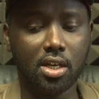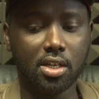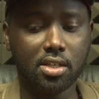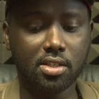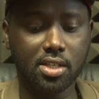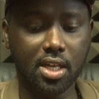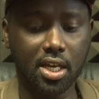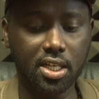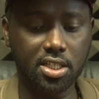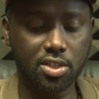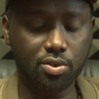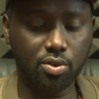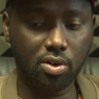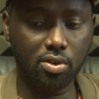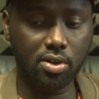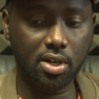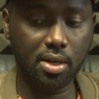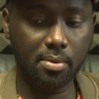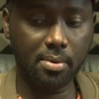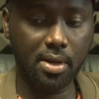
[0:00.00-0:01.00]

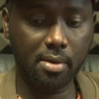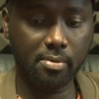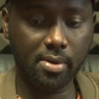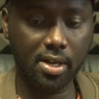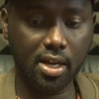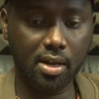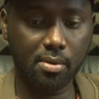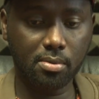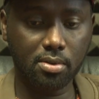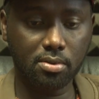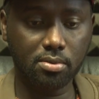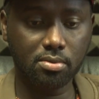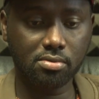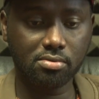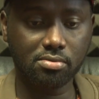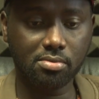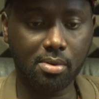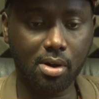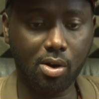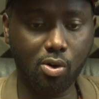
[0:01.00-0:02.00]
zaciweho n'abagabo
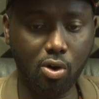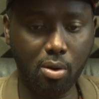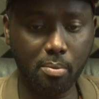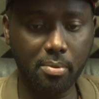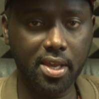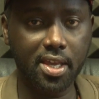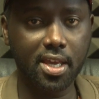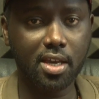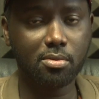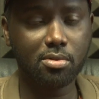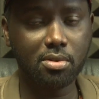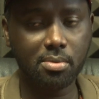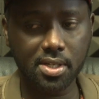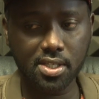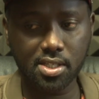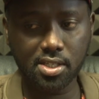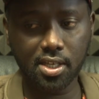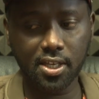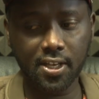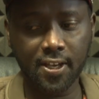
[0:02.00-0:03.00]
bakomeye
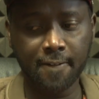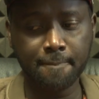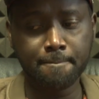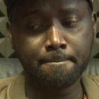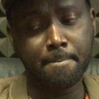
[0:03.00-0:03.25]
bubatse